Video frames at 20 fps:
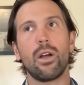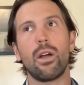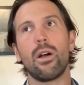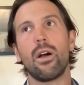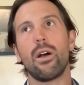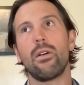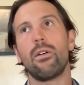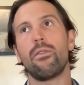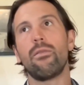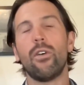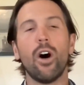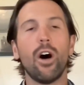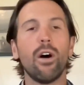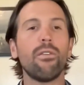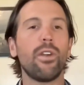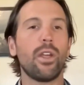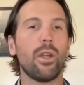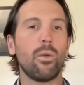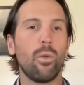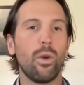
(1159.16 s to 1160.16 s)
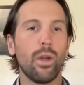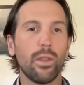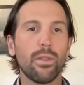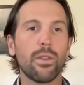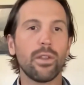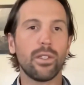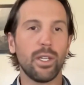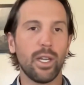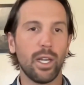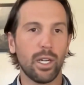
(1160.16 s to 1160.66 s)
evolving with
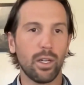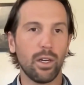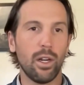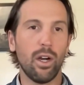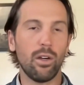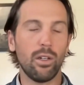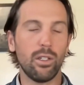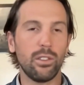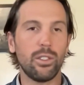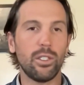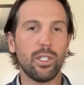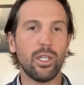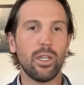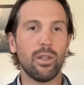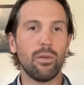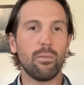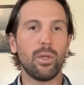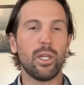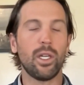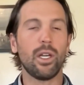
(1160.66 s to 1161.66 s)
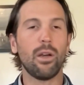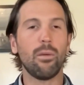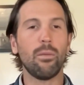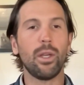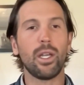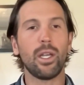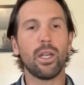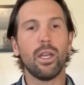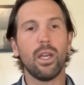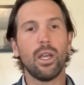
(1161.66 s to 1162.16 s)
the technology and
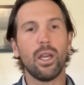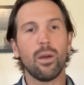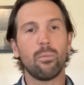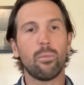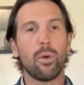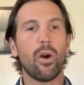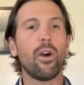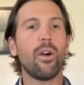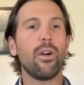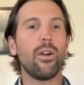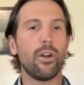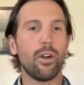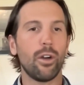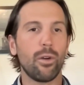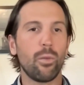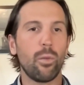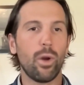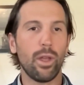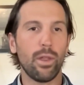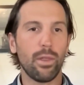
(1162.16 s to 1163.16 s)
becoming partnered with